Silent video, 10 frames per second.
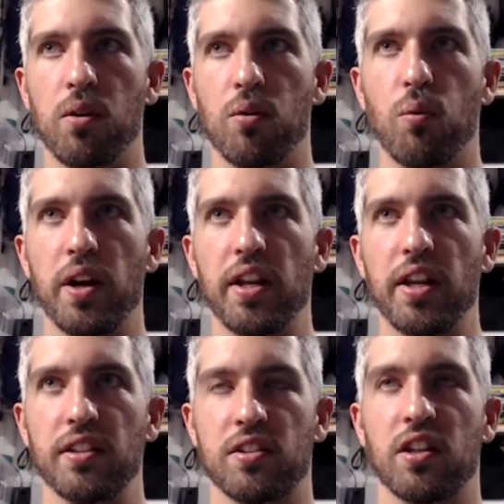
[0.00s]
what it
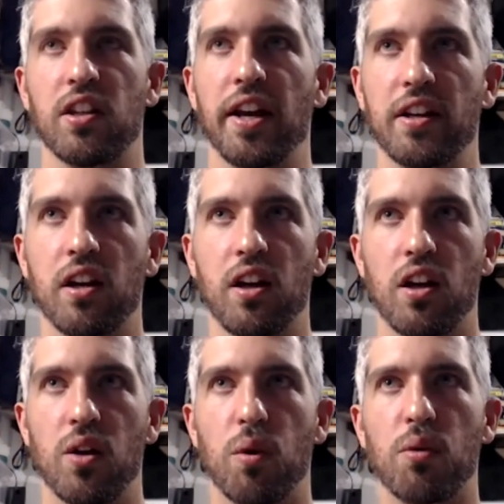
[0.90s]
is to what
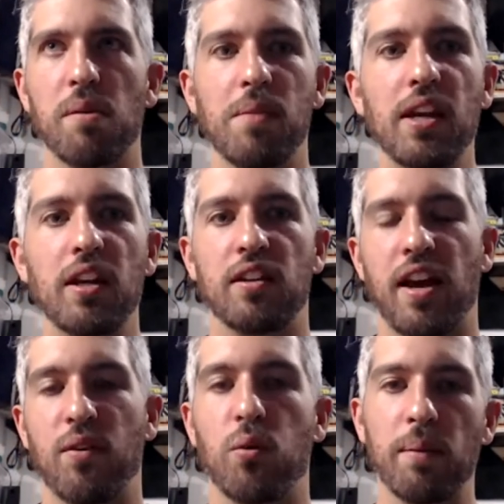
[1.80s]
would it mean to
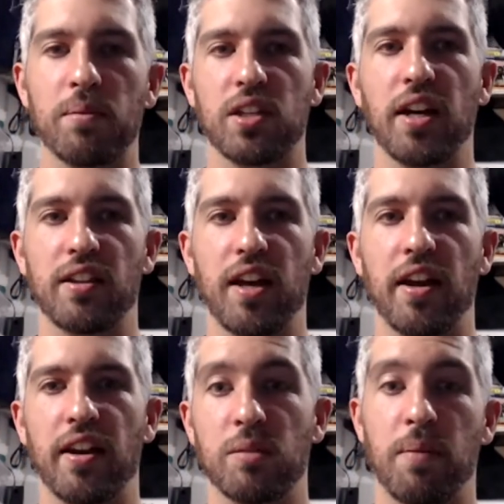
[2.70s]
have a website that
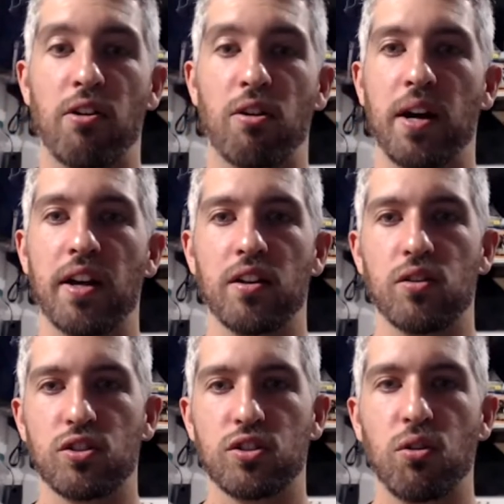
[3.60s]
is powered by
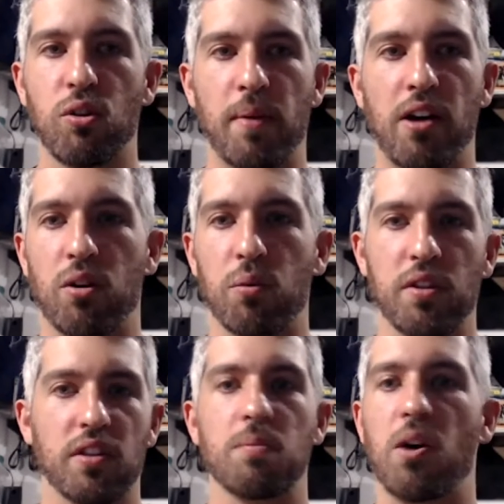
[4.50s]
solar power with a
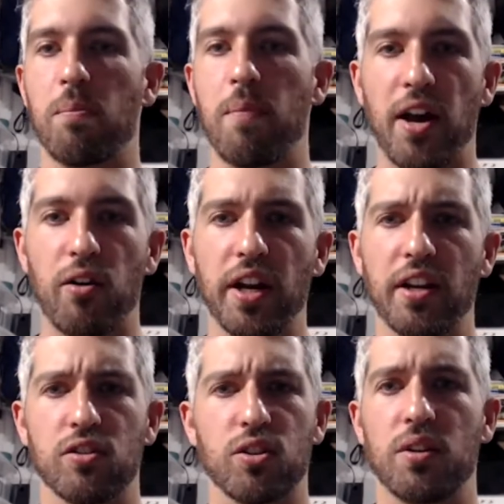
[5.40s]
small battery
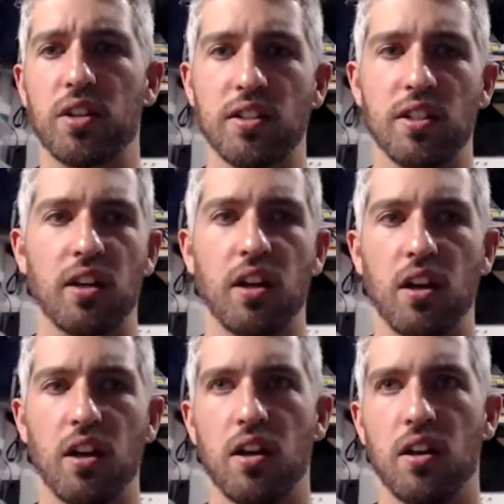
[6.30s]
so it doesn't
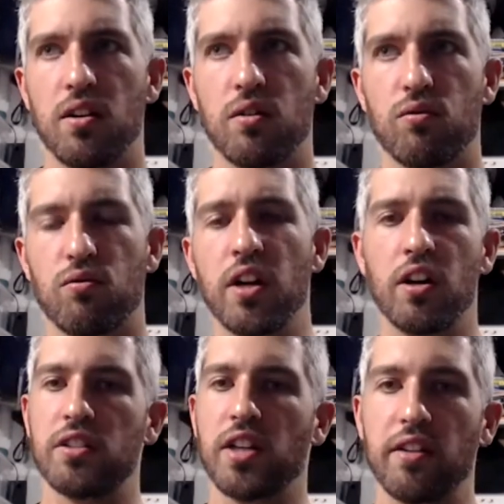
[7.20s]
run all
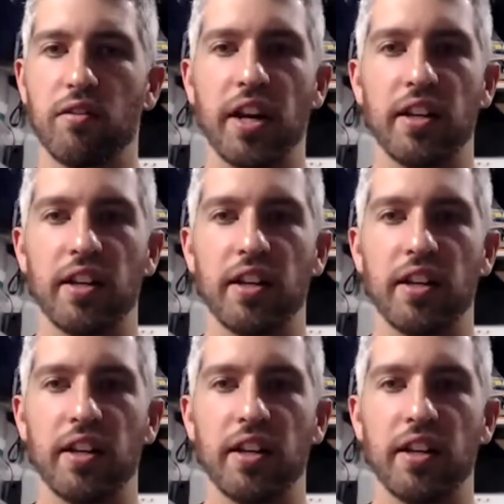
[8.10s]
night, right?